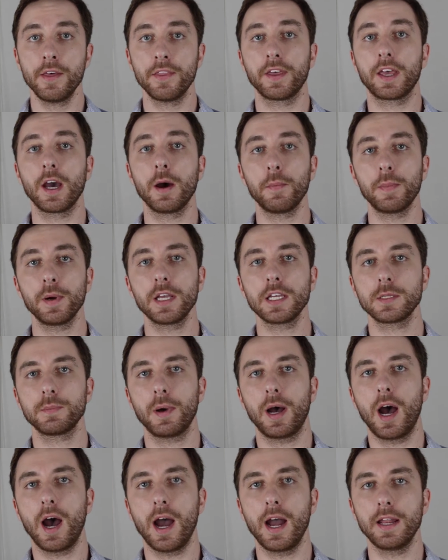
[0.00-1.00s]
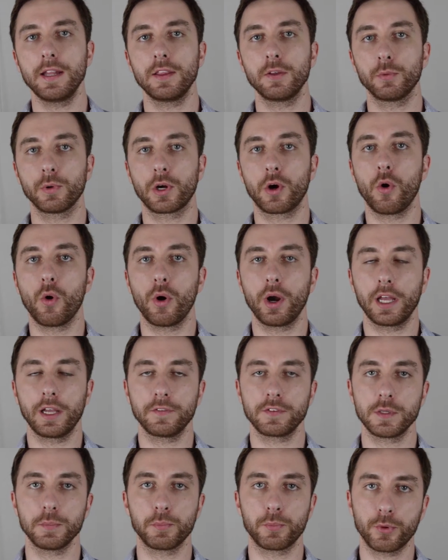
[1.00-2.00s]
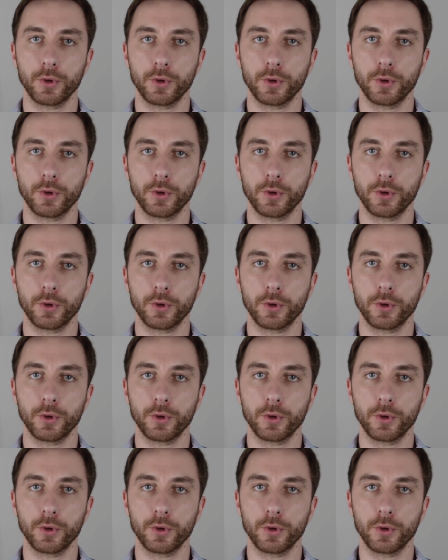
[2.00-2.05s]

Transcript: The company is behind the recording of some